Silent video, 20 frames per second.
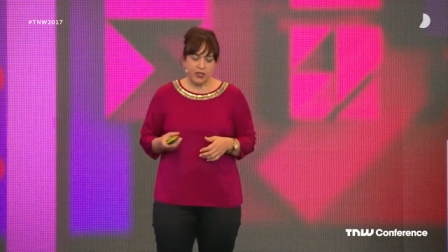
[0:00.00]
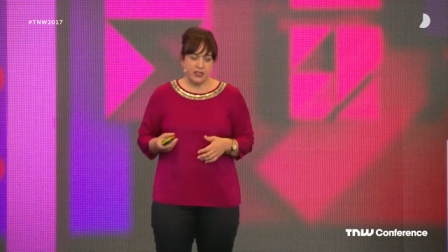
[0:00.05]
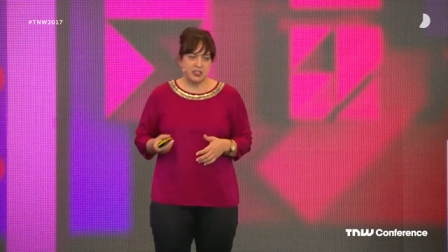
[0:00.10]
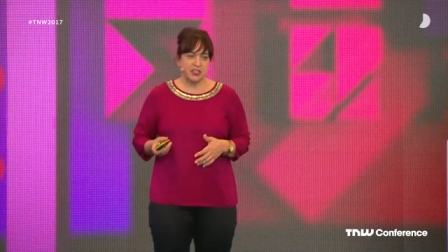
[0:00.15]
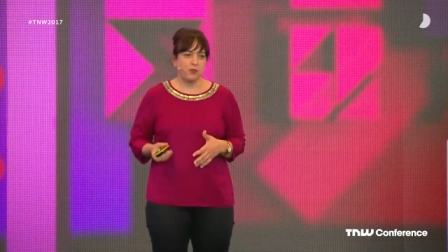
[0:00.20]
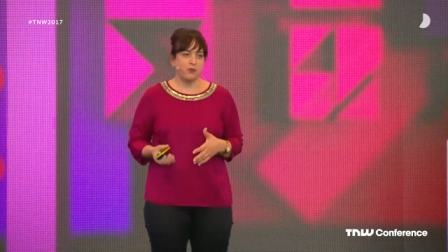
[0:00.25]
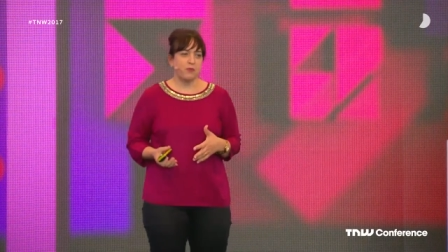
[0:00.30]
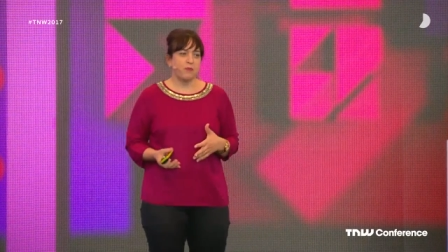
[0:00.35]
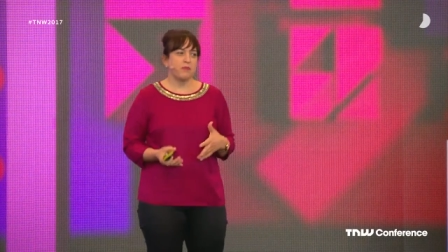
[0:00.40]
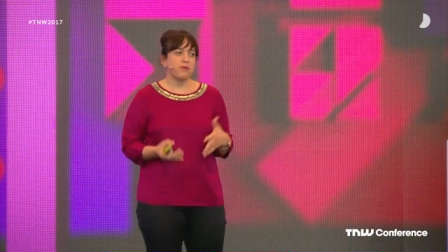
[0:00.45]

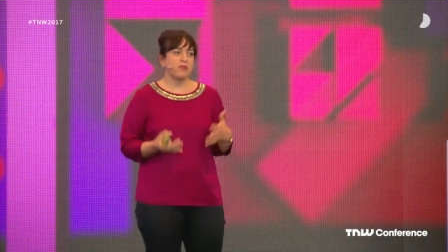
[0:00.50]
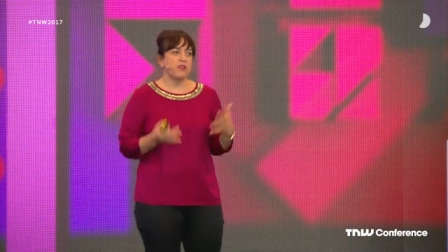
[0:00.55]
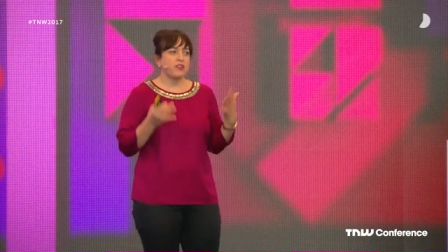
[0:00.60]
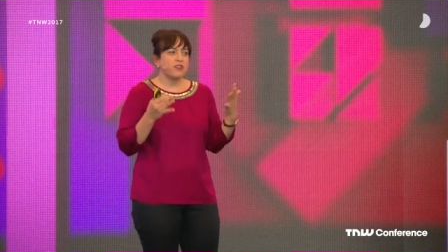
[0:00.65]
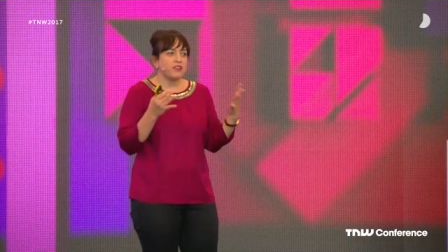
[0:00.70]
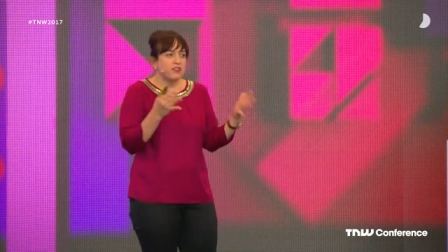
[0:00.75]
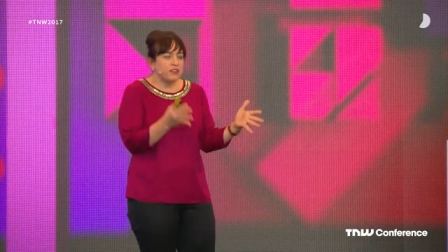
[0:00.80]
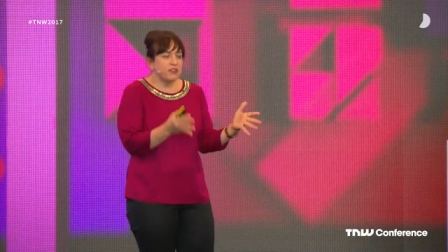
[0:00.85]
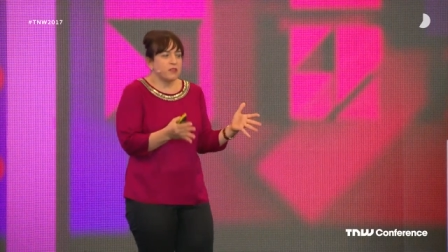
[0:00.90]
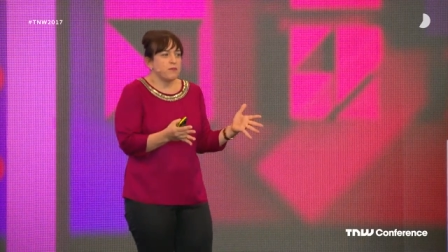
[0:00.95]
So
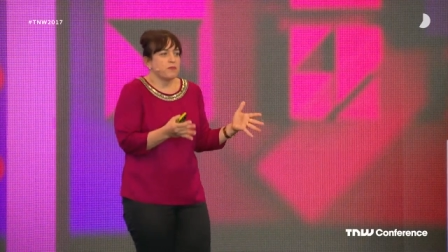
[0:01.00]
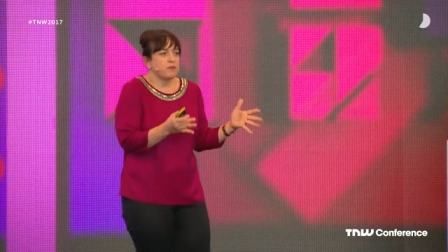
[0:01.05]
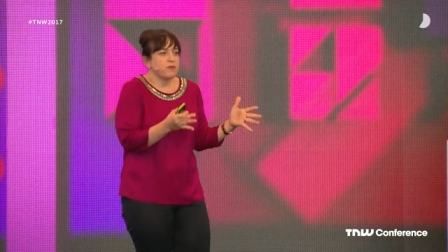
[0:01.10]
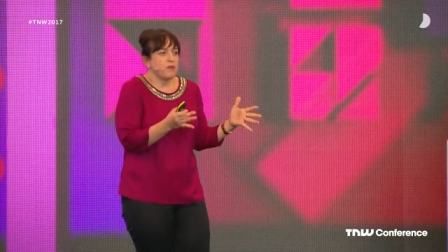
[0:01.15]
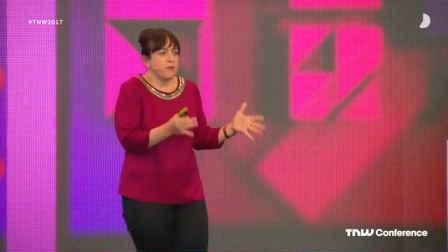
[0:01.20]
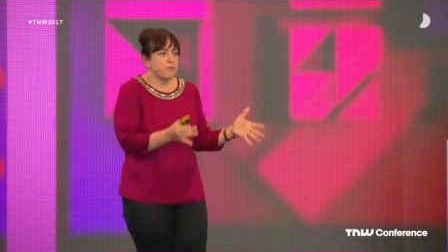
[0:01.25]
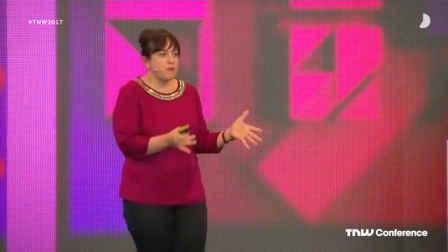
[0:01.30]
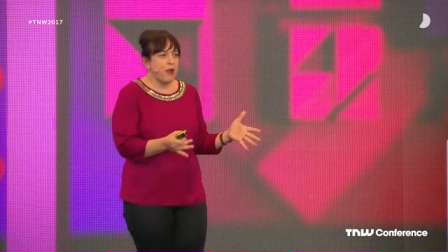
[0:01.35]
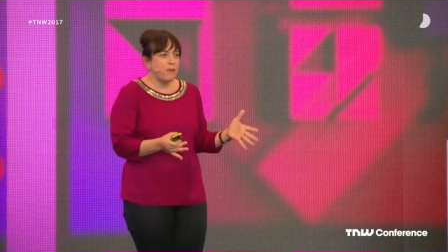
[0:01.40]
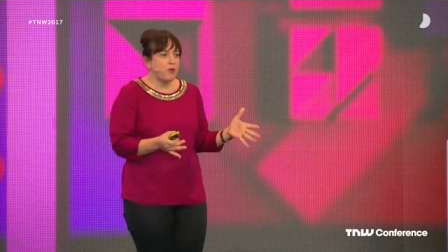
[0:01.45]

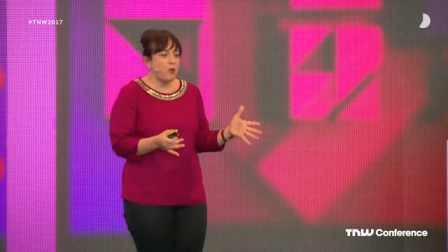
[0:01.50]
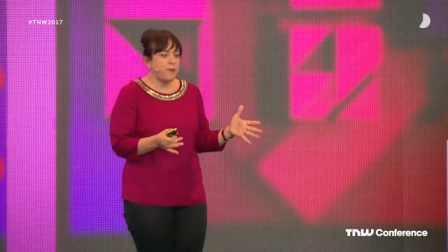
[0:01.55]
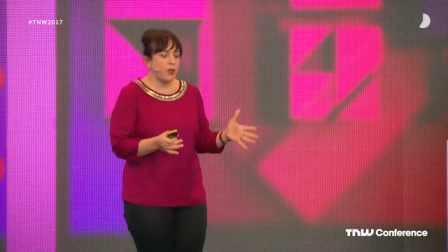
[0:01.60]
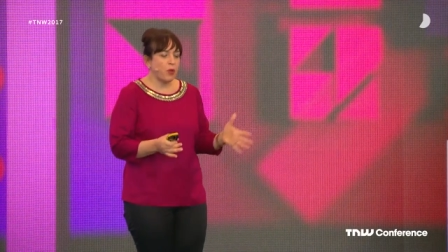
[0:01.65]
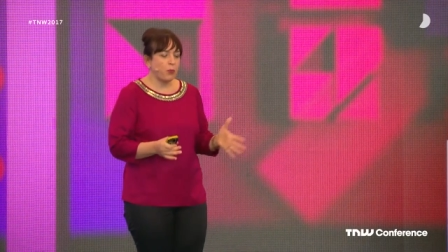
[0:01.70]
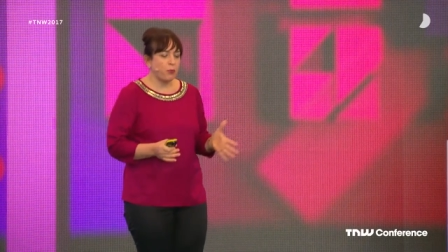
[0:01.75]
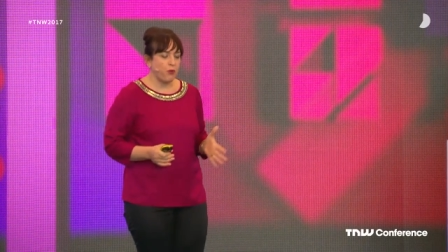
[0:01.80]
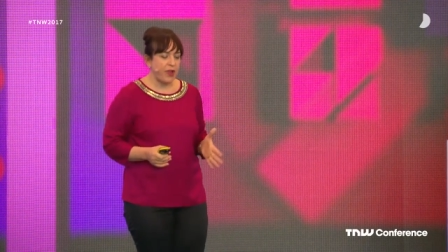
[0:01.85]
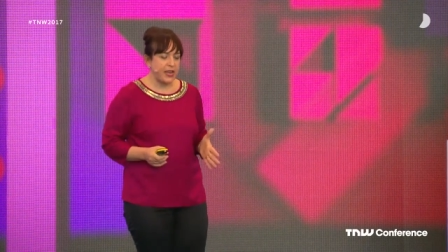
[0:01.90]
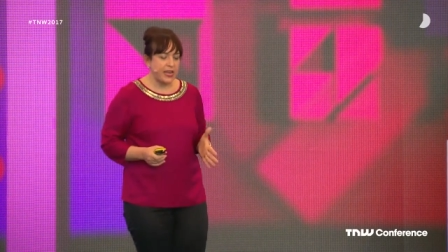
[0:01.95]

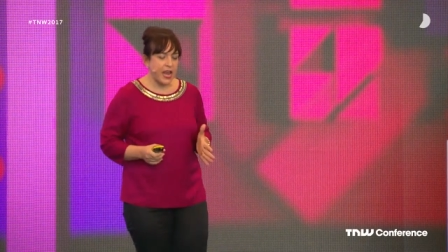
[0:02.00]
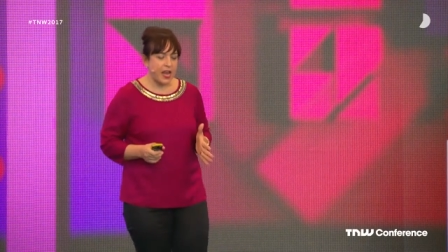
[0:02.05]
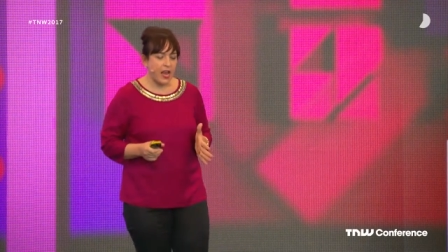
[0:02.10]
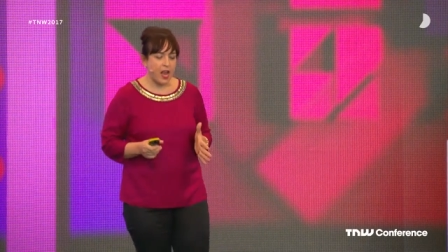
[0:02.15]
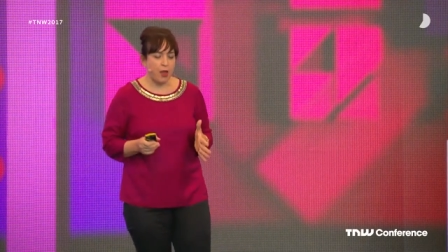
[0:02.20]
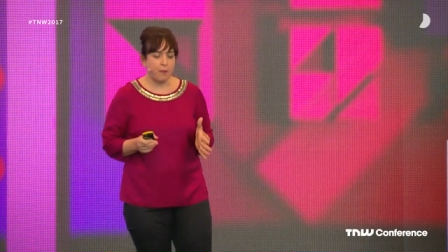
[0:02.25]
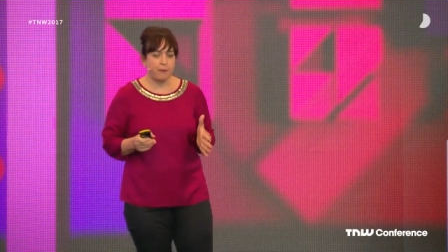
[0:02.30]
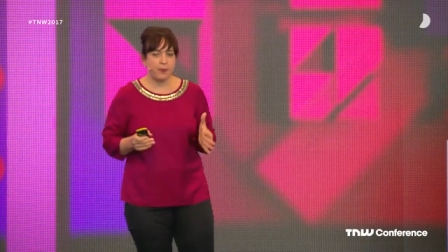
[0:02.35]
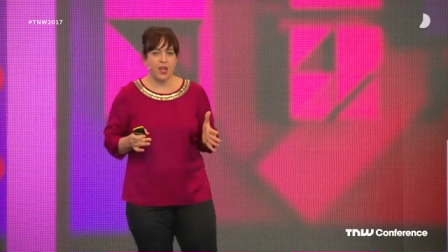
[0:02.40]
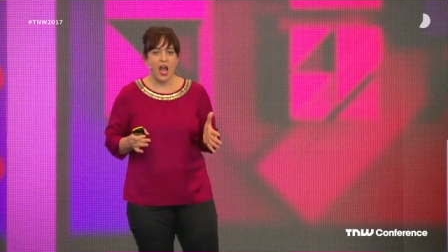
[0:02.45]
Bratmobile breaking
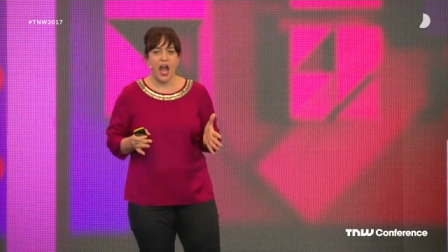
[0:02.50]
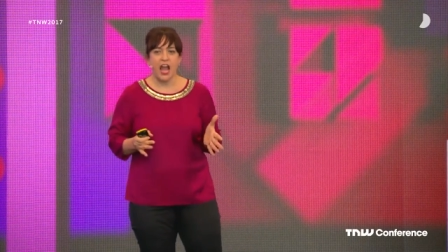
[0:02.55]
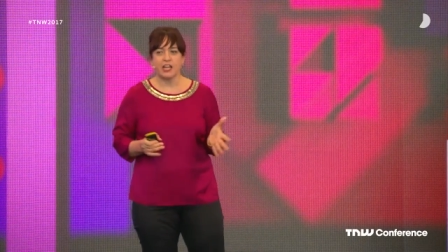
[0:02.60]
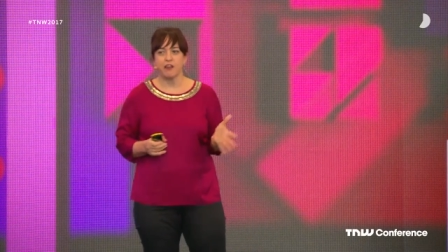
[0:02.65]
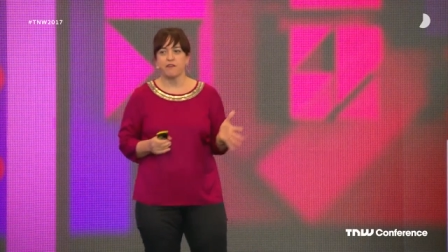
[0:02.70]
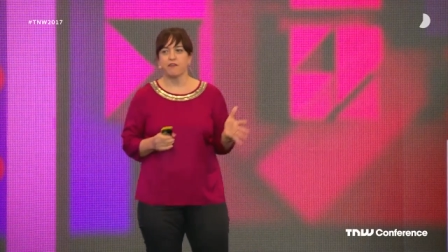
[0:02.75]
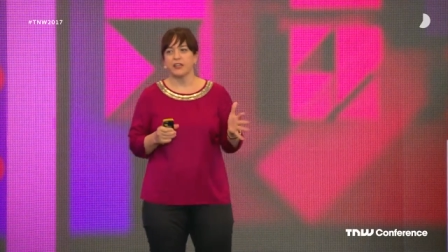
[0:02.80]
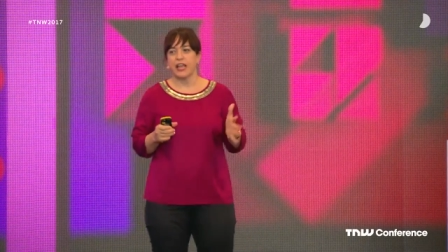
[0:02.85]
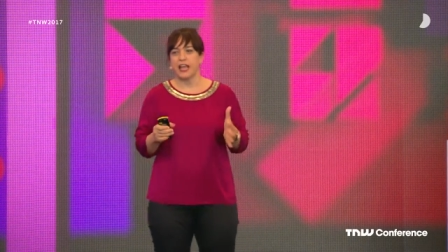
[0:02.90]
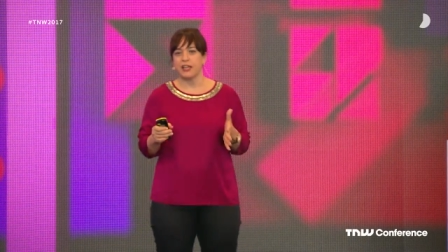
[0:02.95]
up kind
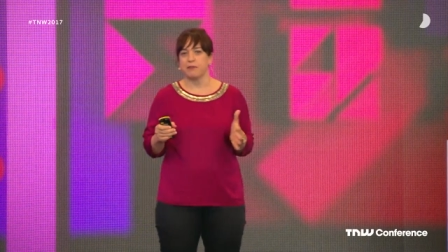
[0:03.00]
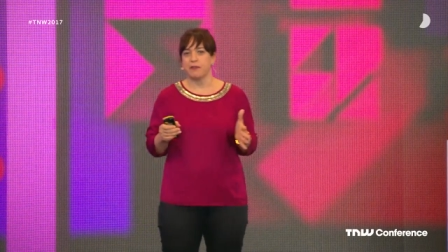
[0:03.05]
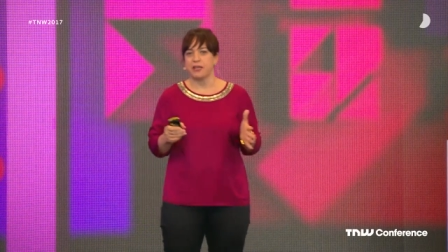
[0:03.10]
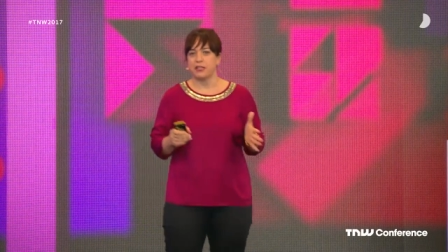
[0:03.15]
of led